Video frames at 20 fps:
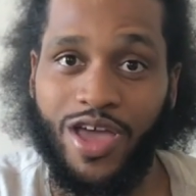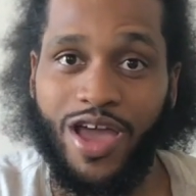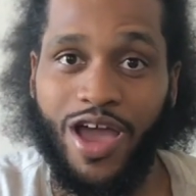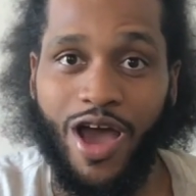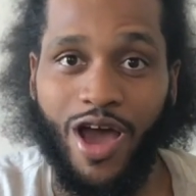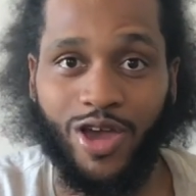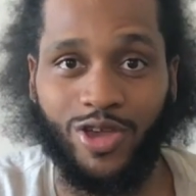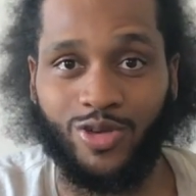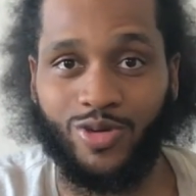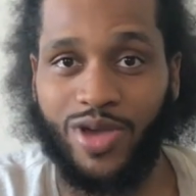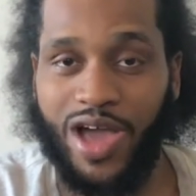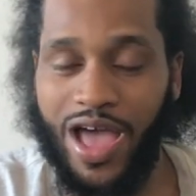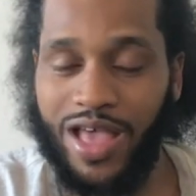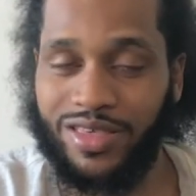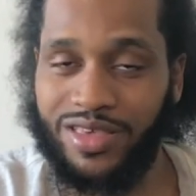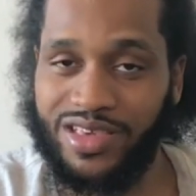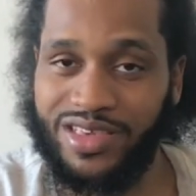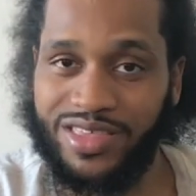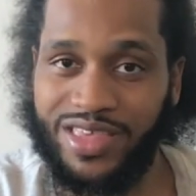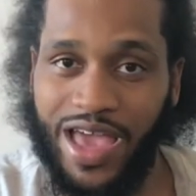are you
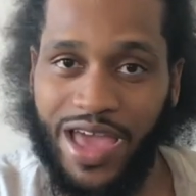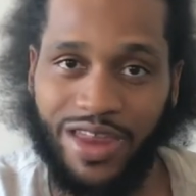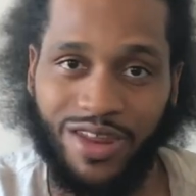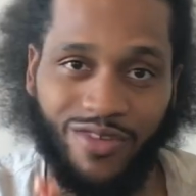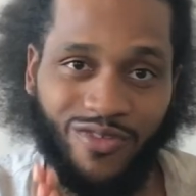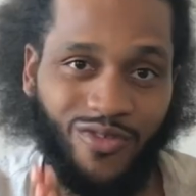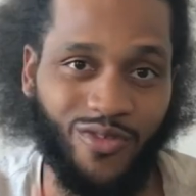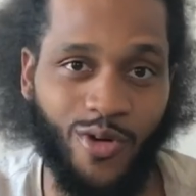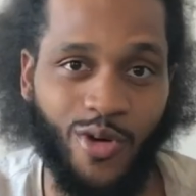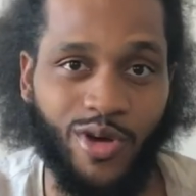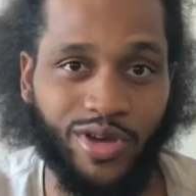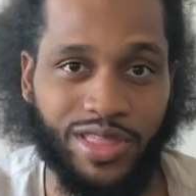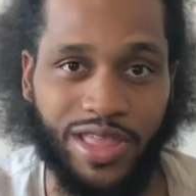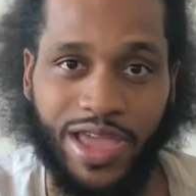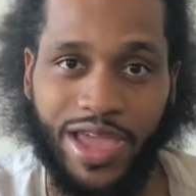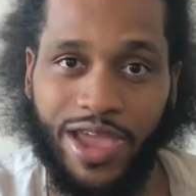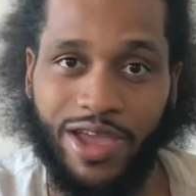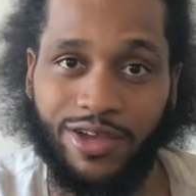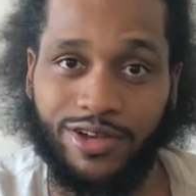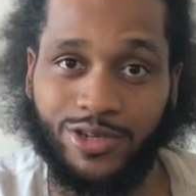guys excited for the
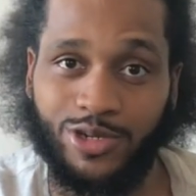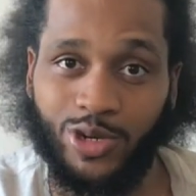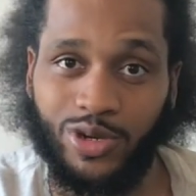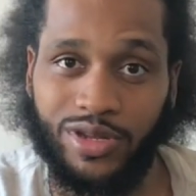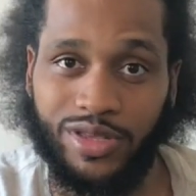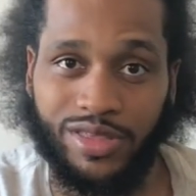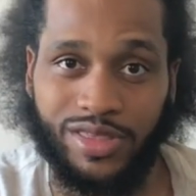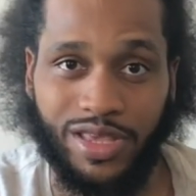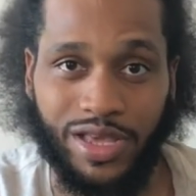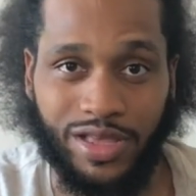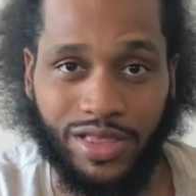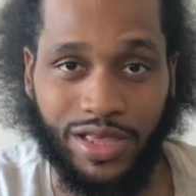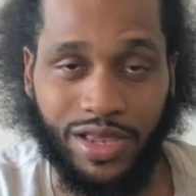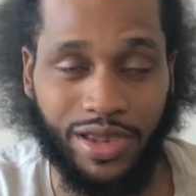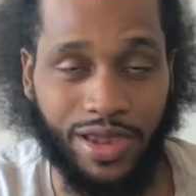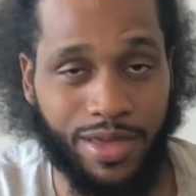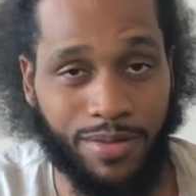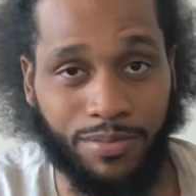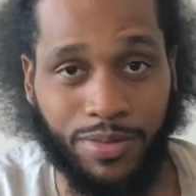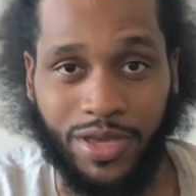Air Jordan 6
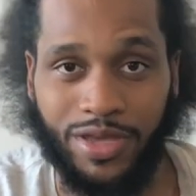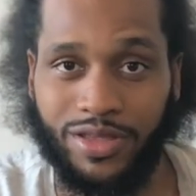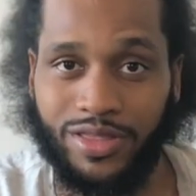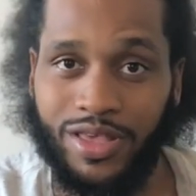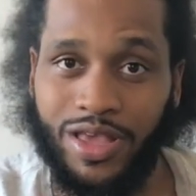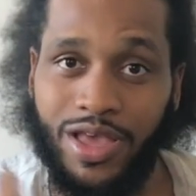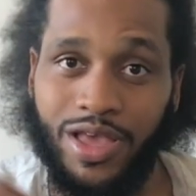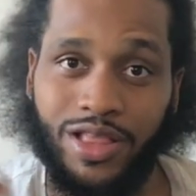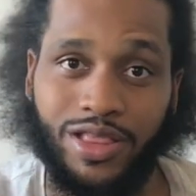Olympics